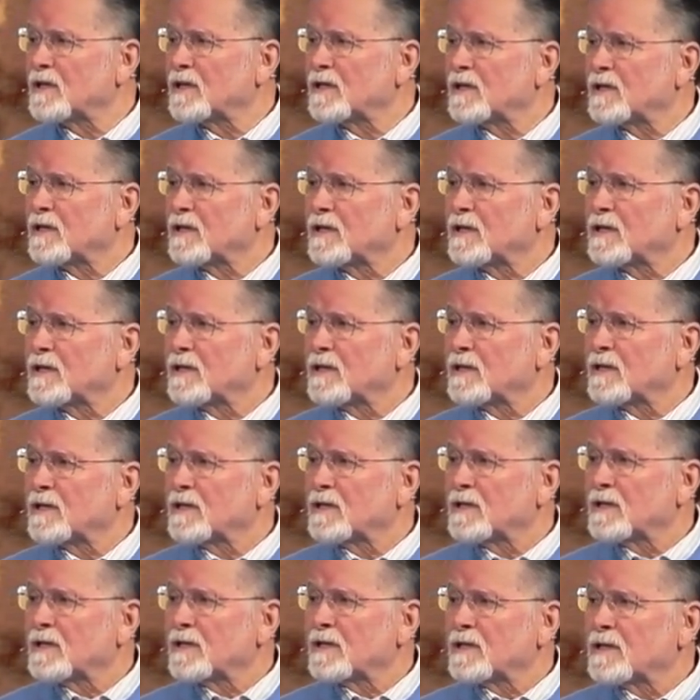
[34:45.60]

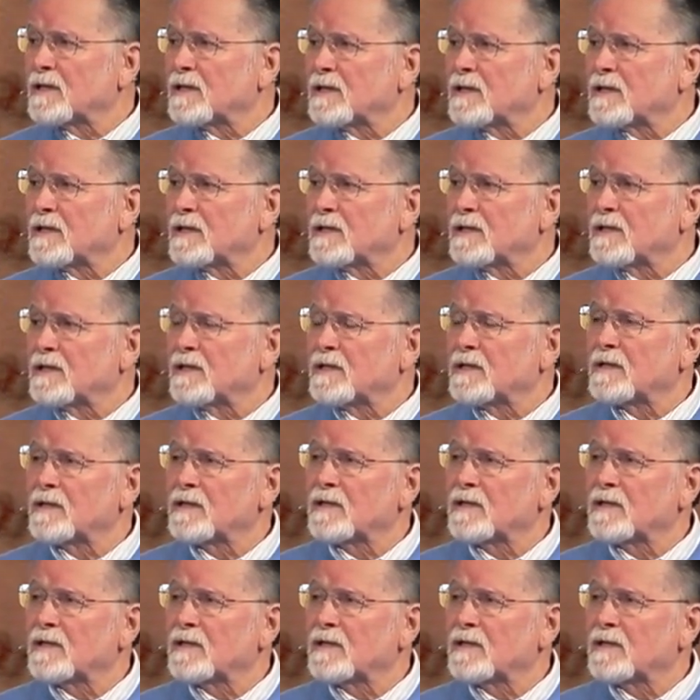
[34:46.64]
(no one is talking)